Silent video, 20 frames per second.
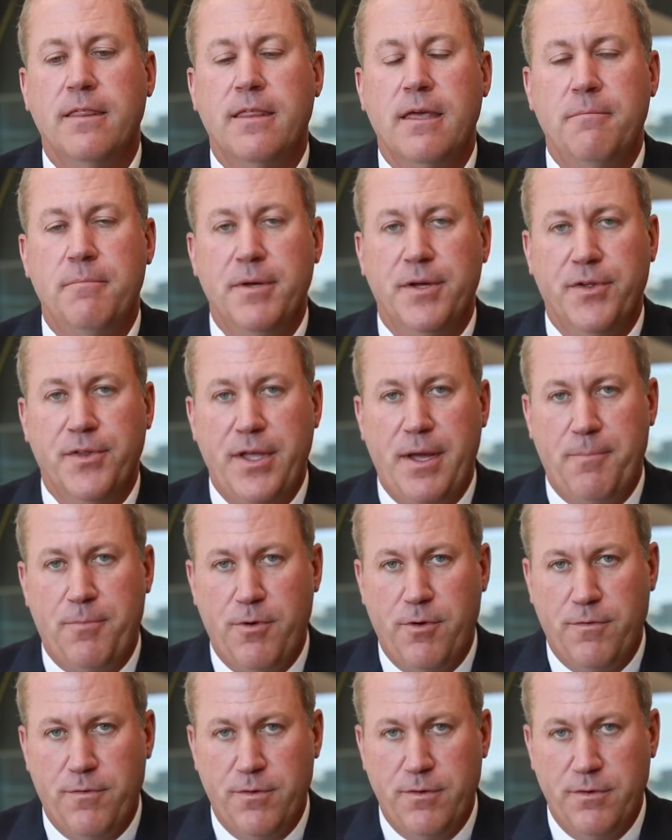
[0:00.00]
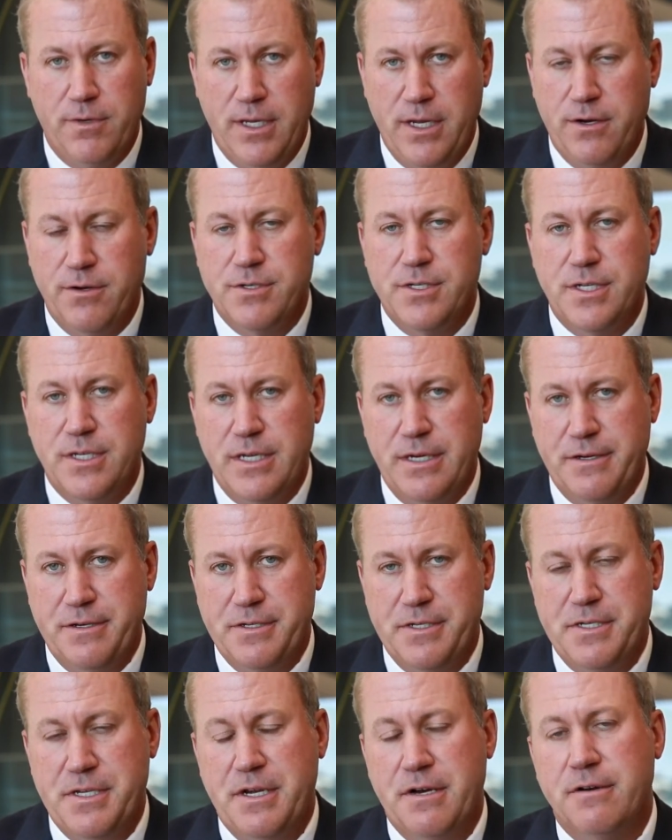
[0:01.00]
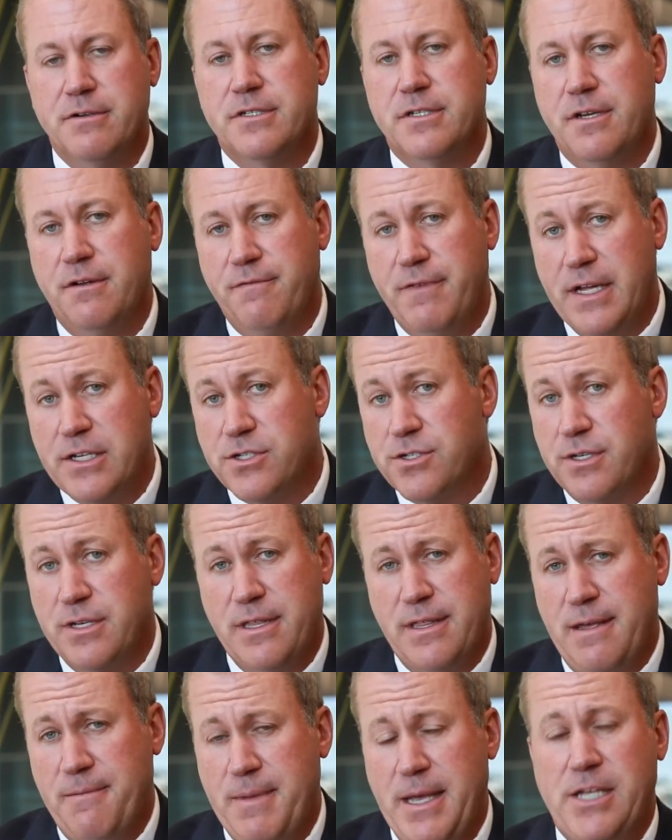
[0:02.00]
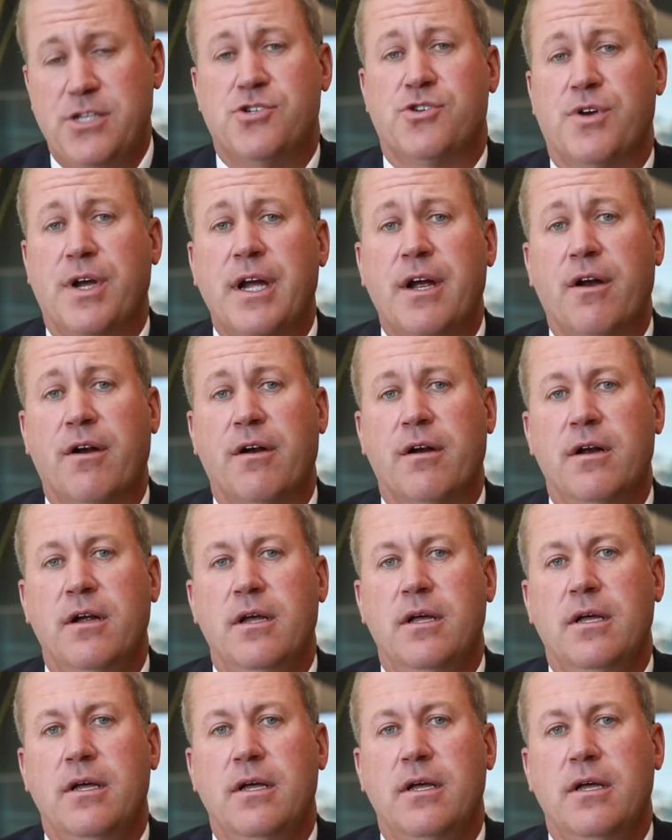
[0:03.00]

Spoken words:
They build up over years and years and years, and eventually they may trigger